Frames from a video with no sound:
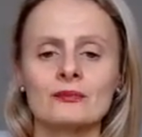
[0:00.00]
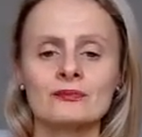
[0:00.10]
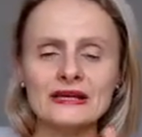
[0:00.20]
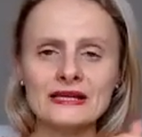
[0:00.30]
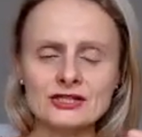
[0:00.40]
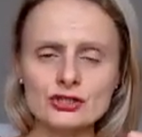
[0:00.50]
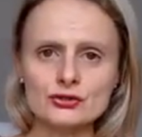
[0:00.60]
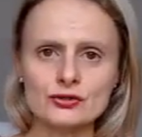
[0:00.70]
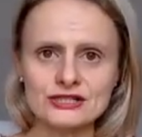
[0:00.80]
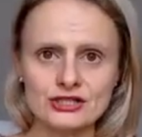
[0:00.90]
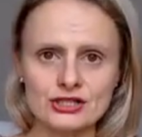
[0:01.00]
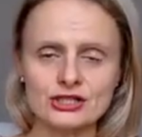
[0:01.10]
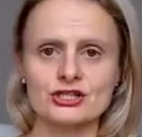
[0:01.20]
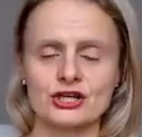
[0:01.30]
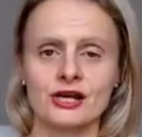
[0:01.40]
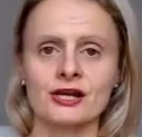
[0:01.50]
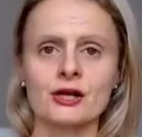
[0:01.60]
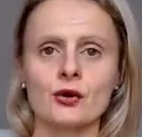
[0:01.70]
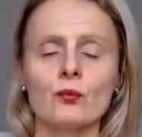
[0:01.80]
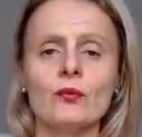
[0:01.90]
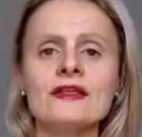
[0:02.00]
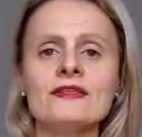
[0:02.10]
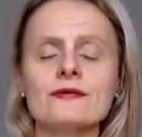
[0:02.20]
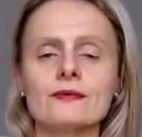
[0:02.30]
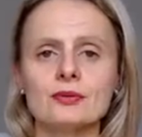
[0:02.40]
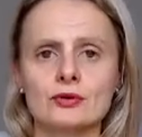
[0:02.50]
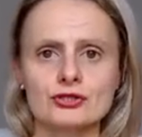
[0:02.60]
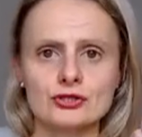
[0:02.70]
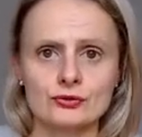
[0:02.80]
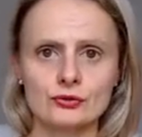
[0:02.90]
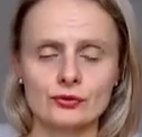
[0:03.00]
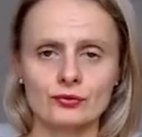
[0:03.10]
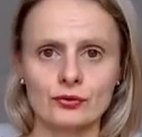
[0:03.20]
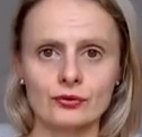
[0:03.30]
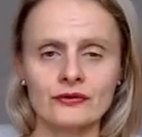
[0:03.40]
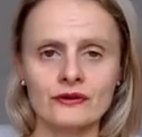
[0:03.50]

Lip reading: being strategic with your personal growth